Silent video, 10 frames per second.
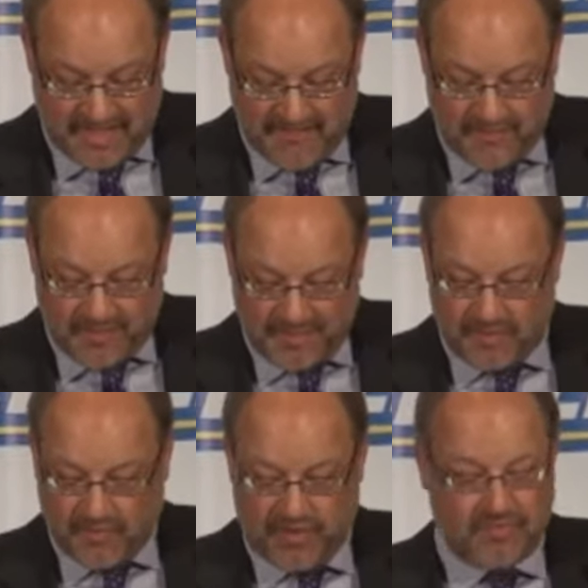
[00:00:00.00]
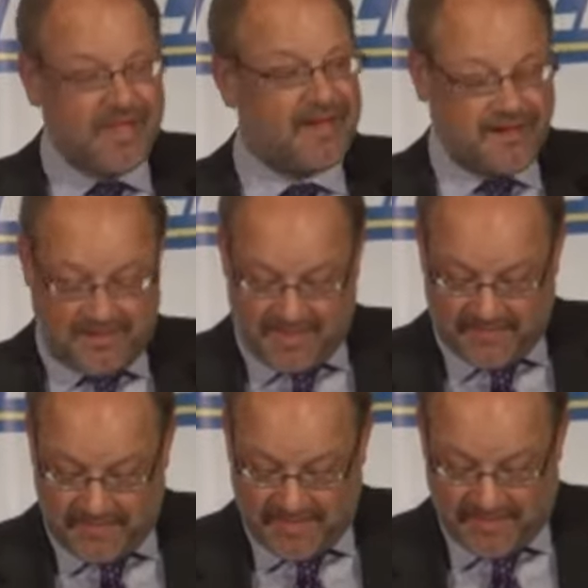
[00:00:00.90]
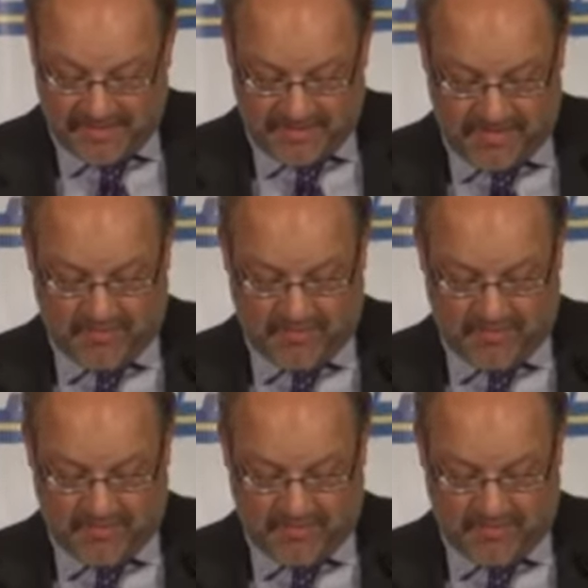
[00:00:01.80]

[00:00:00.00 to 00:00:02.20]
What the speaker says: Even when you weren't making a lot of money,